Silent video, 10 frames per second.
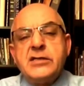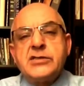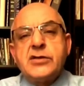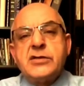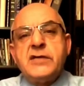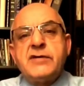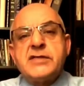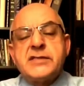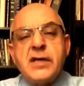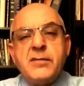So there were
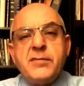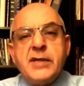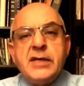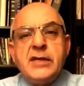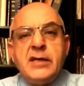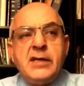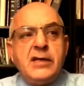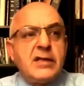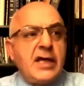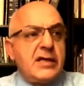some
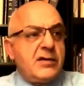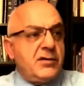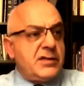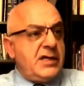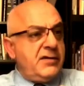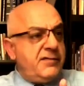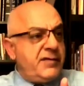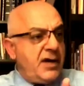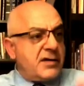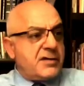like, okay,
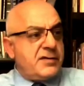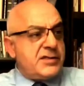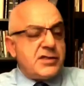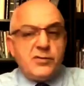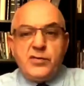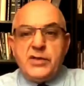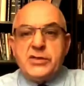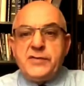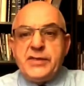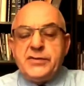we are Christian. What
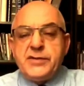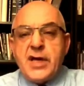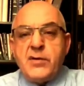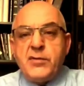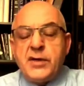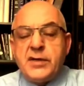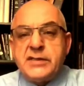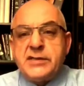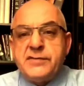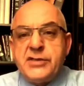do we do now? What are
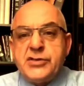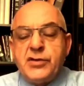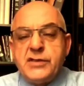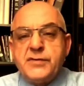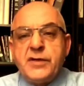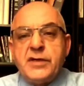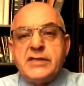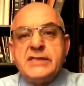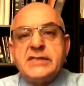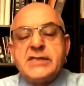the rituals? What are
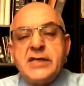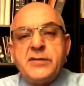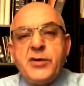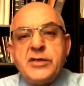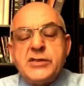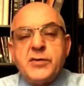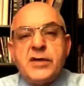the ceremonies?